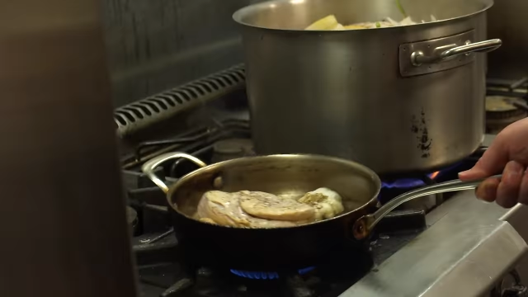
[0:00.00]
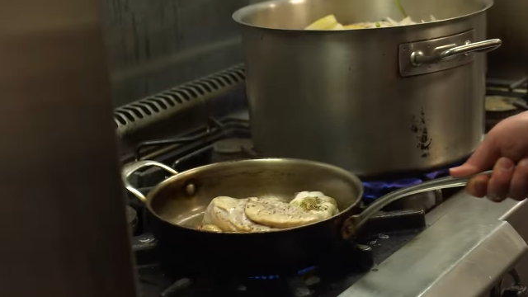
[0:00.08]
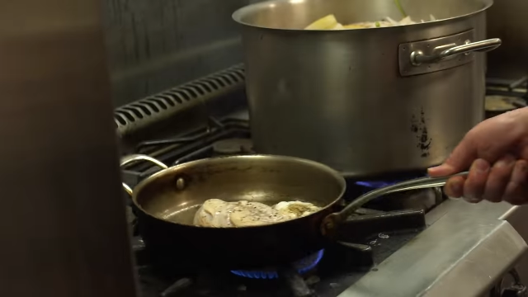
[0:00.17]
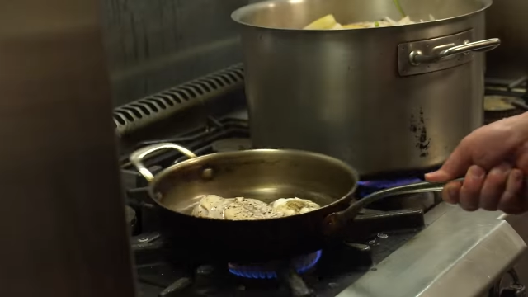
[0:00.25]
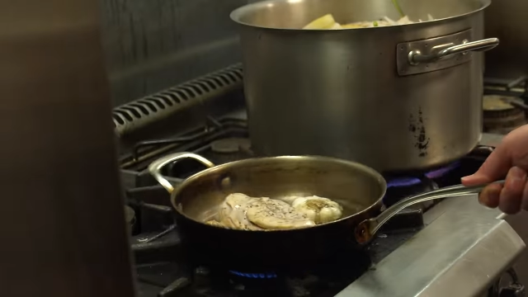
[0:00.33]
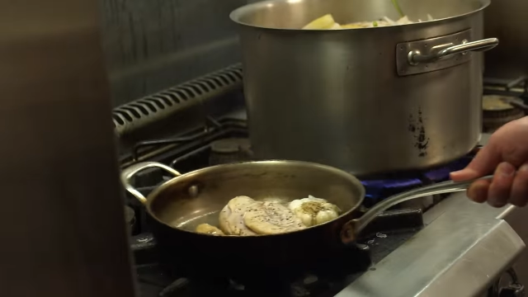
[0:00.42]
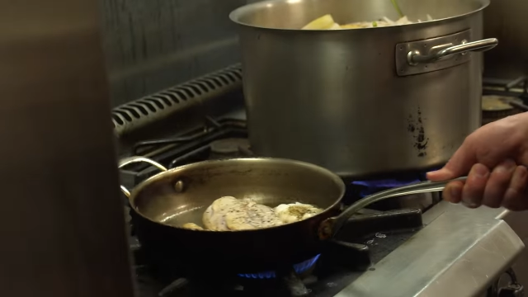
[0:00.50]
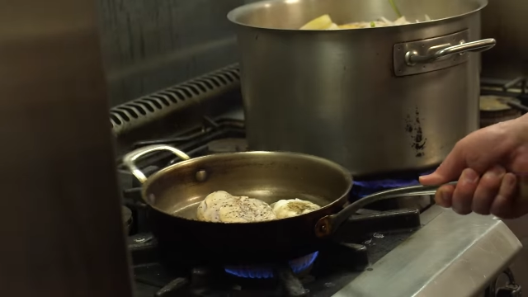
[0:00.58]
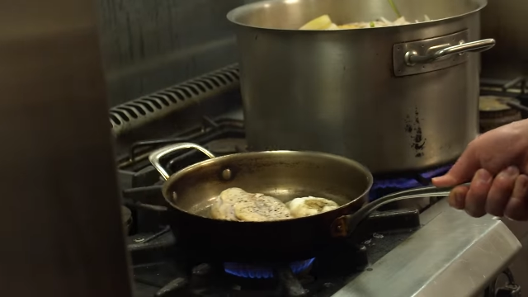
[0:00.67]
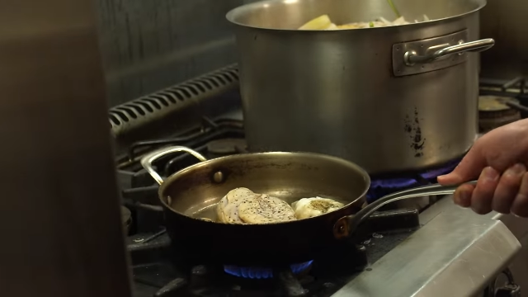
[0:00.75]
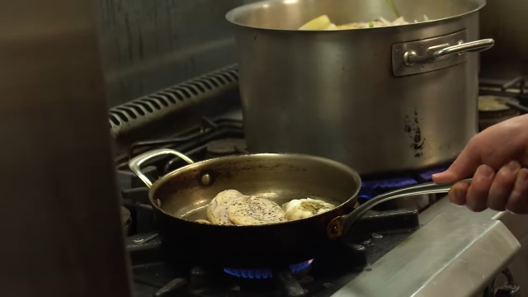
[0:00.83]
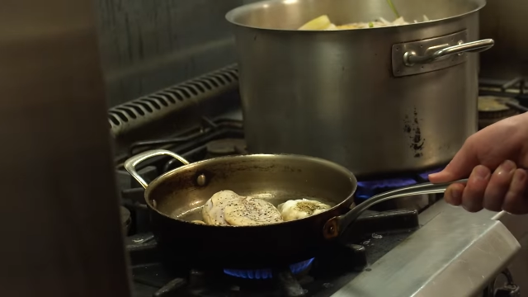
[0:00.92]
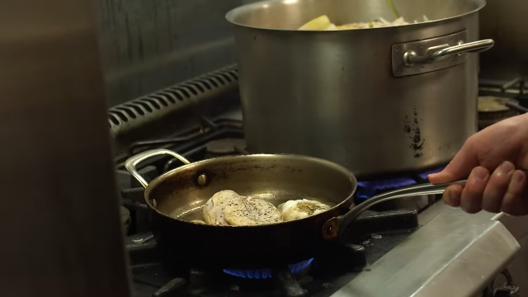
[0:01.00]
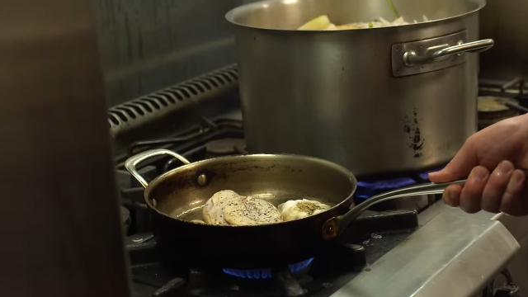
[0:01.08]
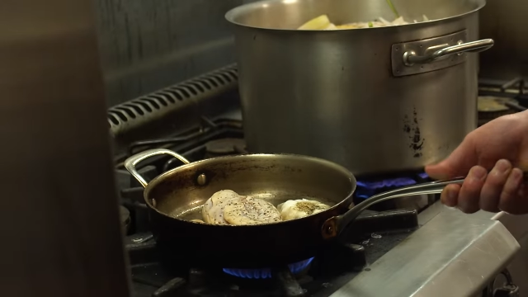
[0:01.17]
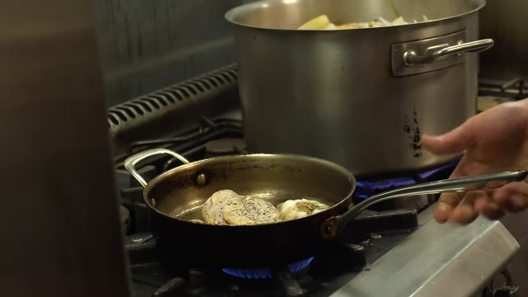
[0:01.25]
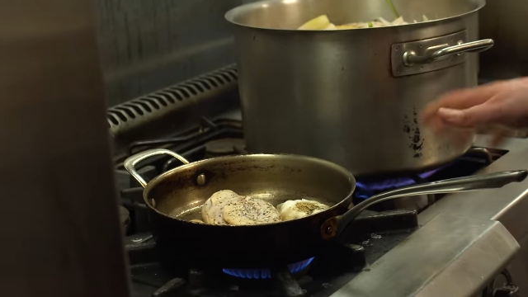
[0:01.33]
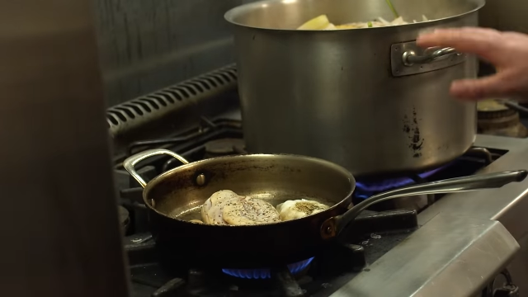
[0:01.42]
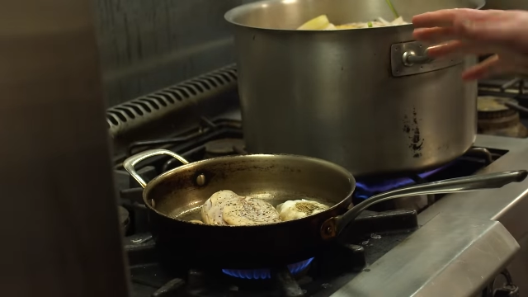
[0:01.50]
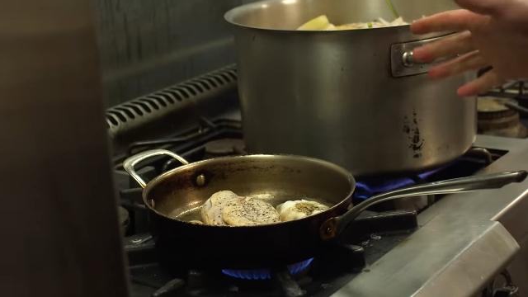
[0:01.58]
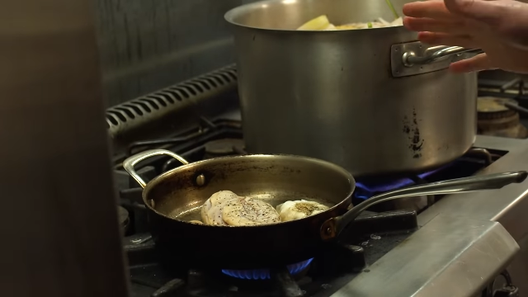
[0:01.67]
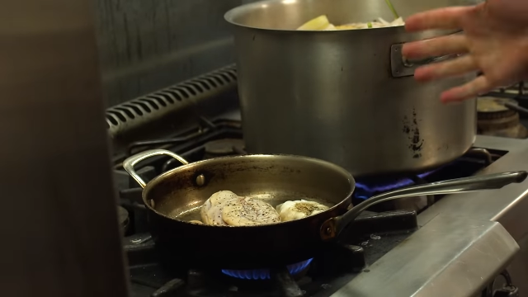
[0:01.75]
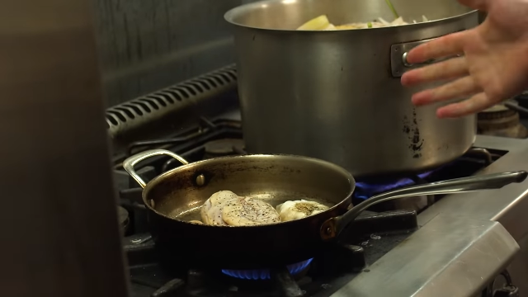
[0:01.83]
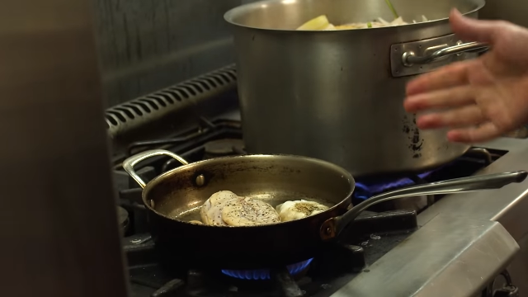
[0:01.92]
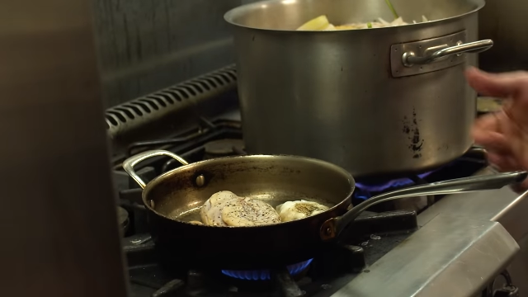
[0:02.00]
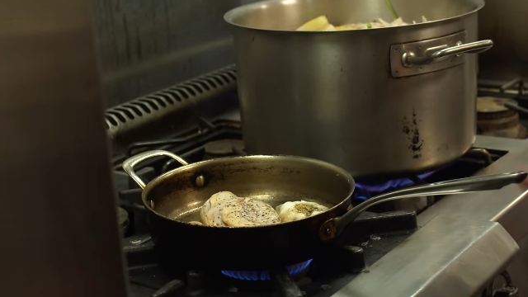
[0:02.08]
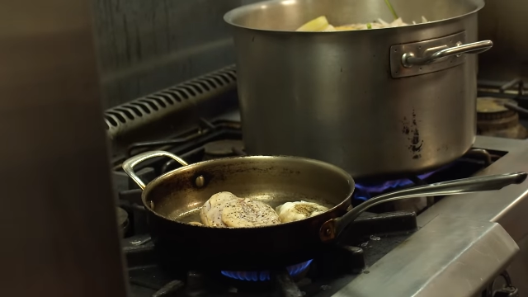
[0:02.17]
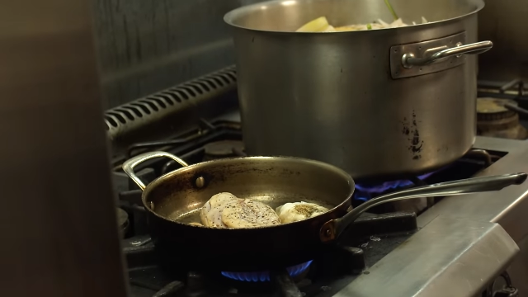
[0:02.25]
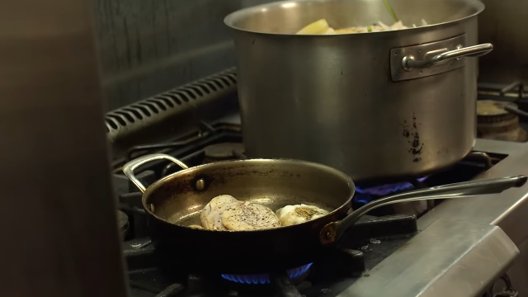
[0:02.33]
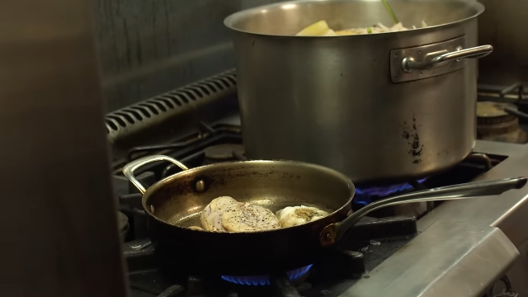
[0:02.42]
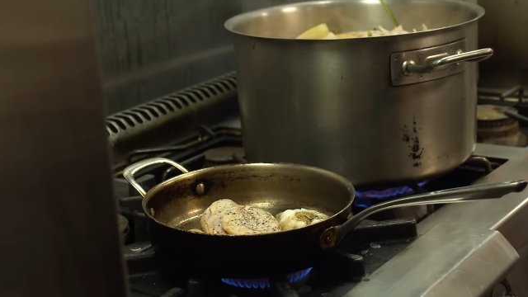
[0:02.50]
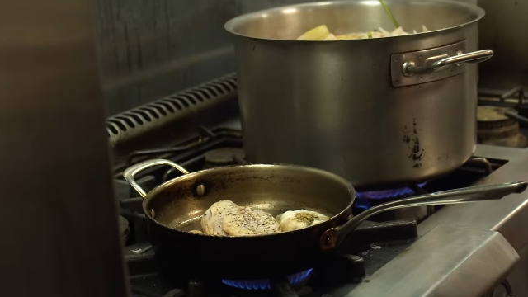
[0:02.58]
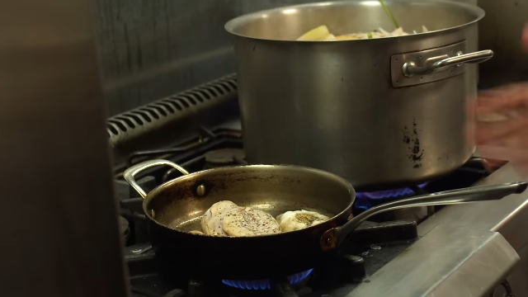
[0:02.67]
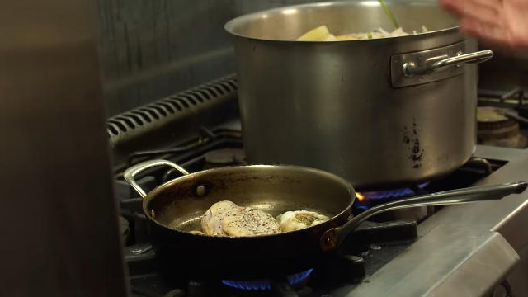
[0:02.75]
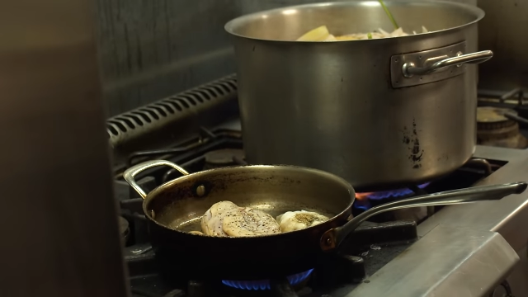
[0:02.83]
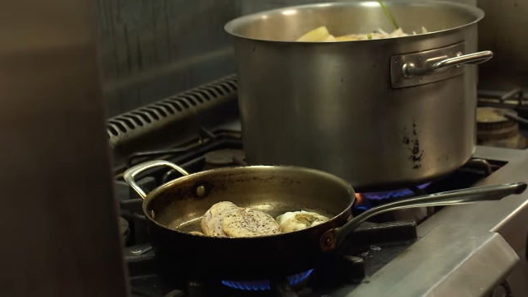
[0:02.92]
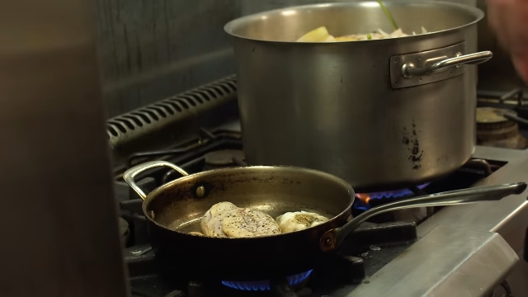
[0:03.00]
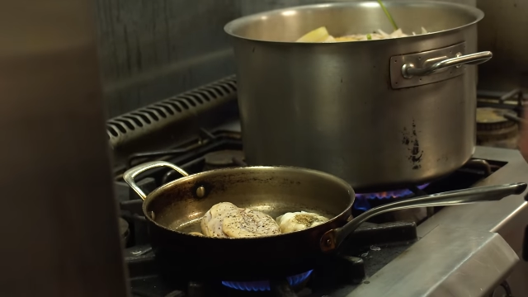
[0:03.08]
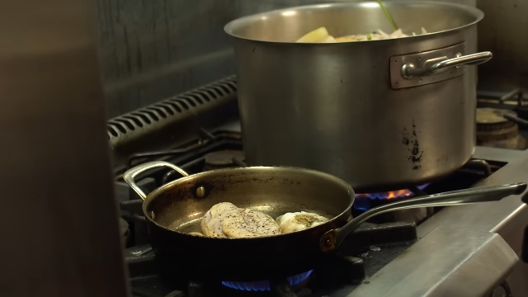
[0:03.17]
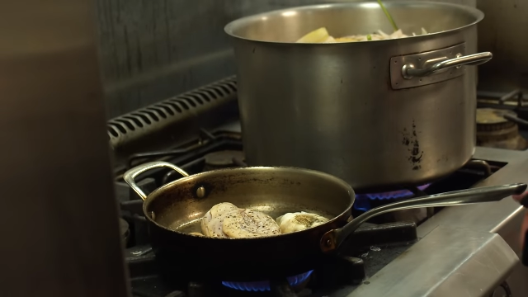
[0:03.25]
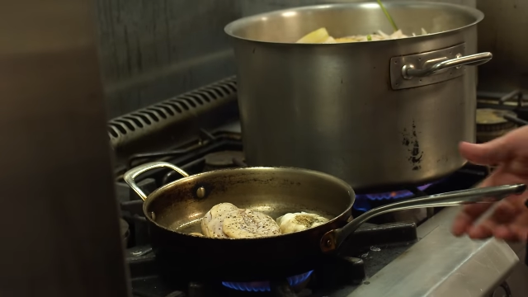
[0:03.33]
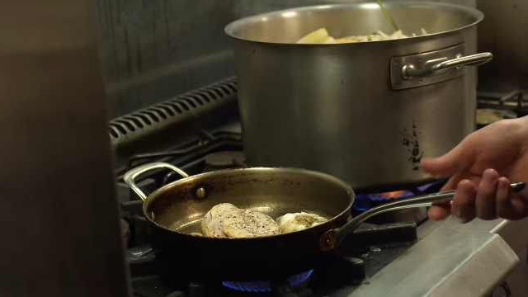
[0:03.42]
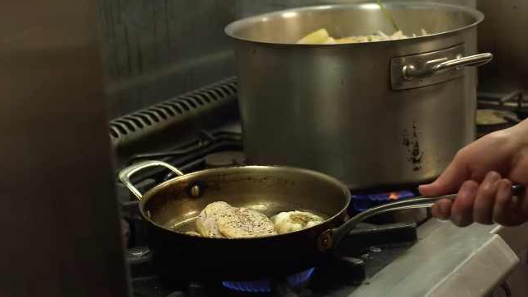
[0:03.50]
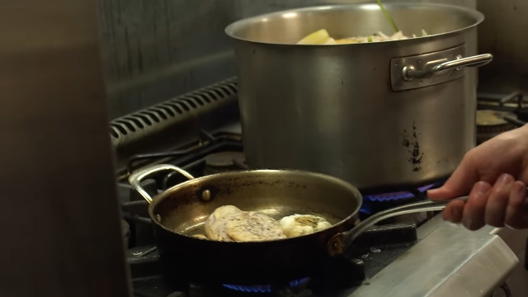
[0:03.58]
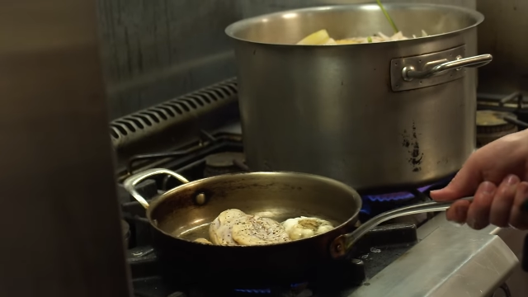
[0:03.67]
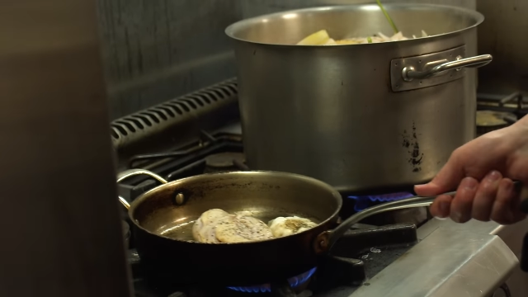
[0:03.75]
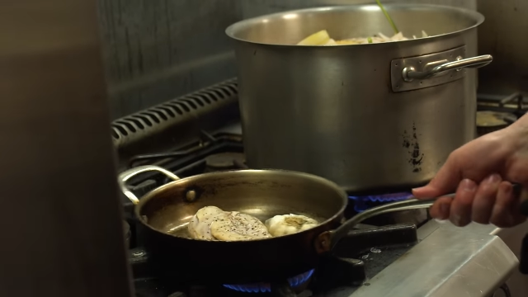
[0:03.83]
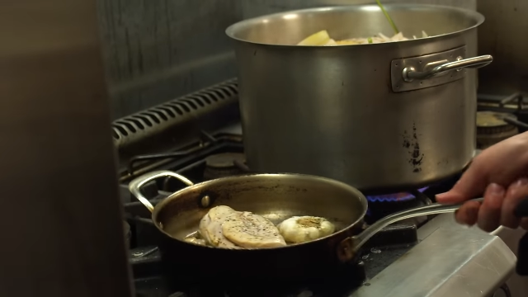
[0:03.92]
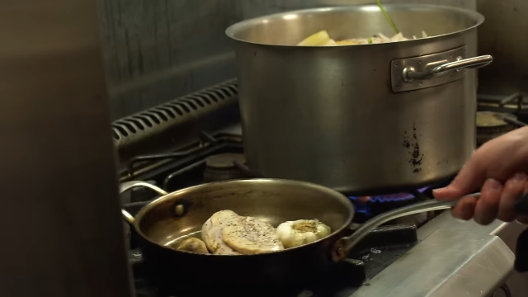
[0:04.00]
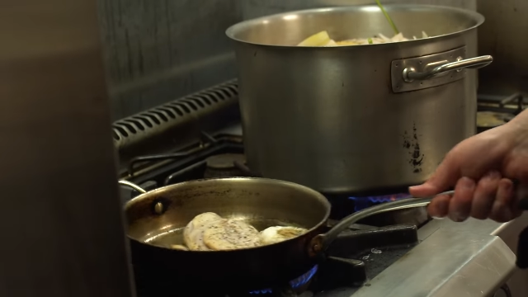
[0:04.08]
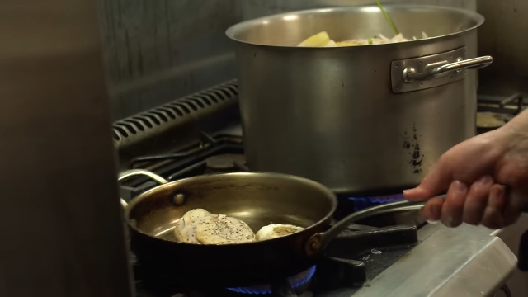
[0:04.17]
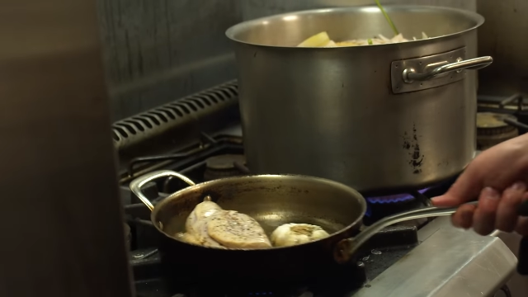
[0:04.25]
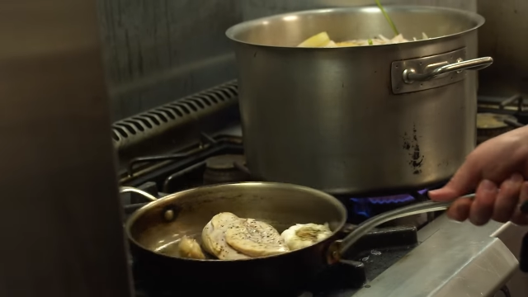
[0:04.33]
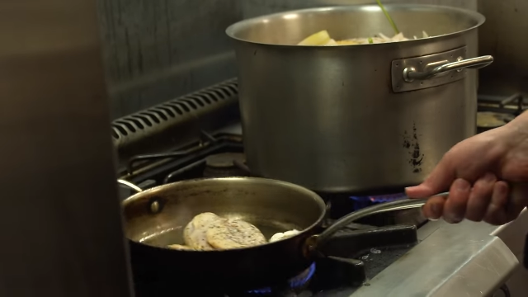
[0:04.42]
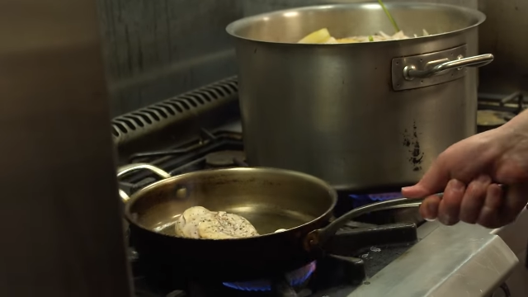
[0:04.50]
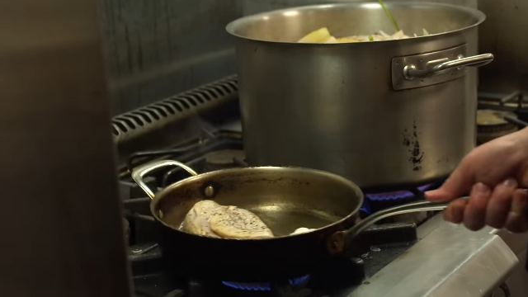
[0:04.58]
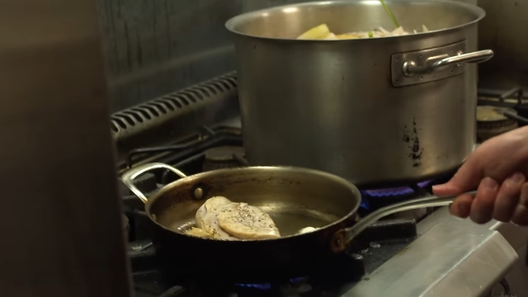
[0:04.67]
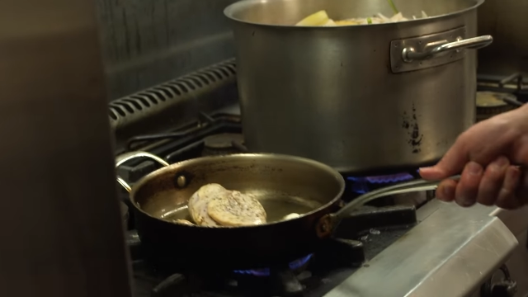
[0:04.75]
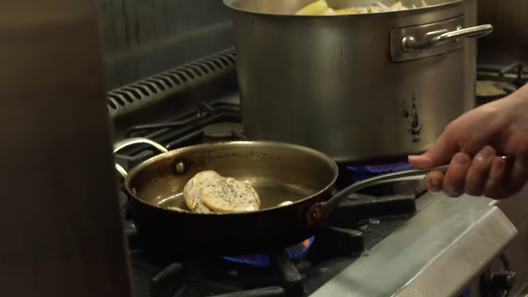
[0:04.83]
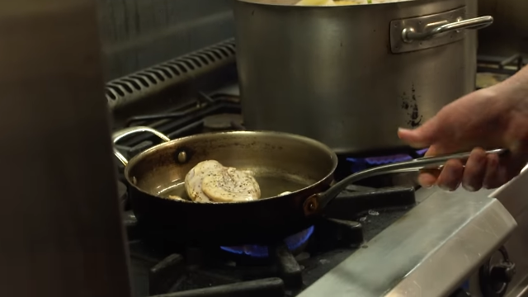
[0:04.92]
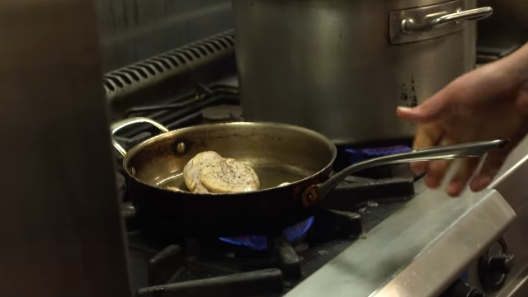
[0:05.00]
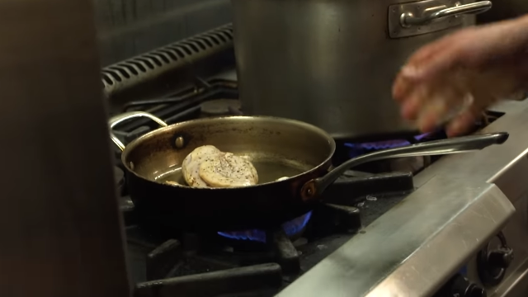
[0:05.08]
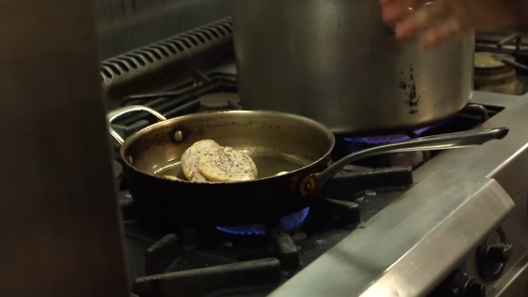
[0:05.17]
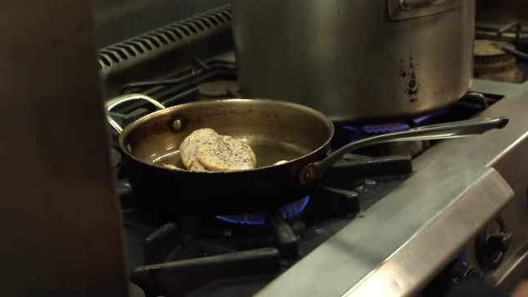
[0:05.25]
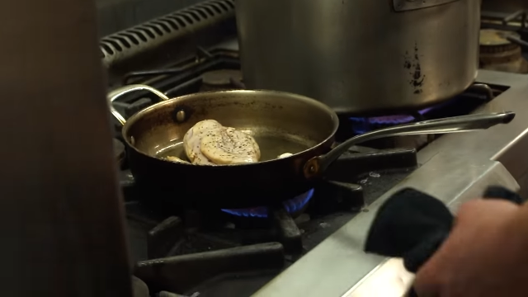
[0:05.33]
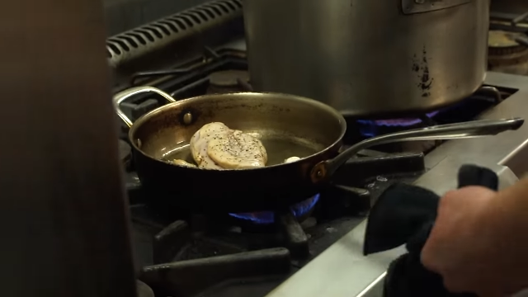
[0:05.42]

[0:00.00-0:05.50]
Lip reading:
[unreadable: no face in view]